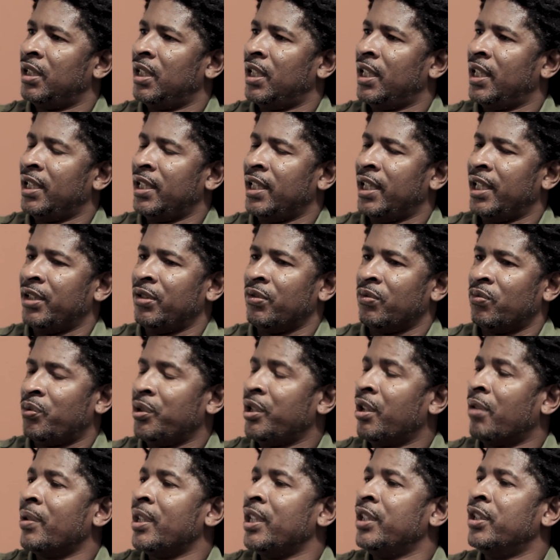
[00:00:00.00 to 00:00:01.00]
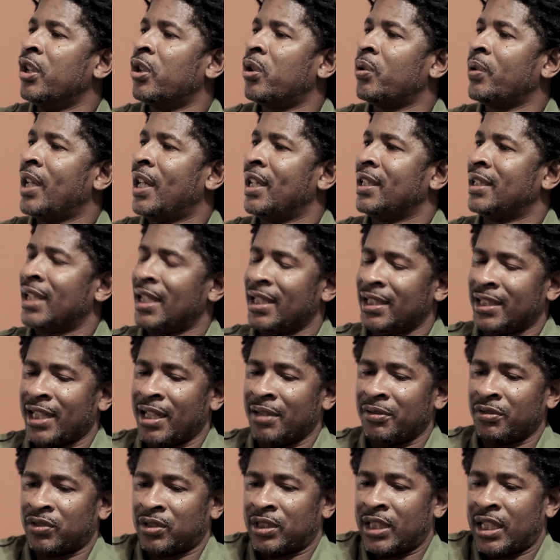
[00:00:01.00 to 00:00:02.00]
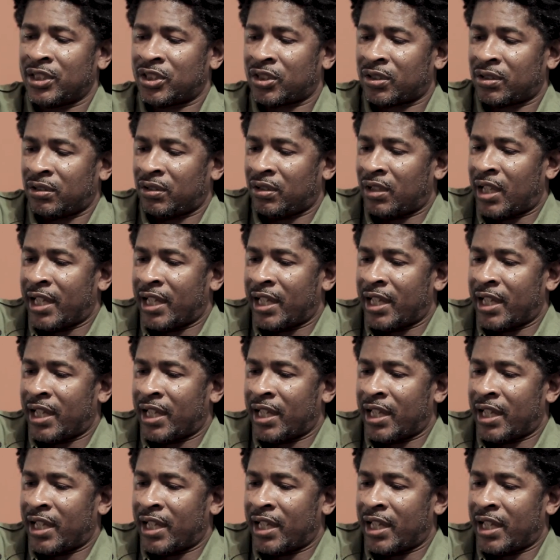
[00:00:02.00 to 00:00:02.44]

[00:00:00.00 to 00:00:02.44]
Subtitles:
And we already know that's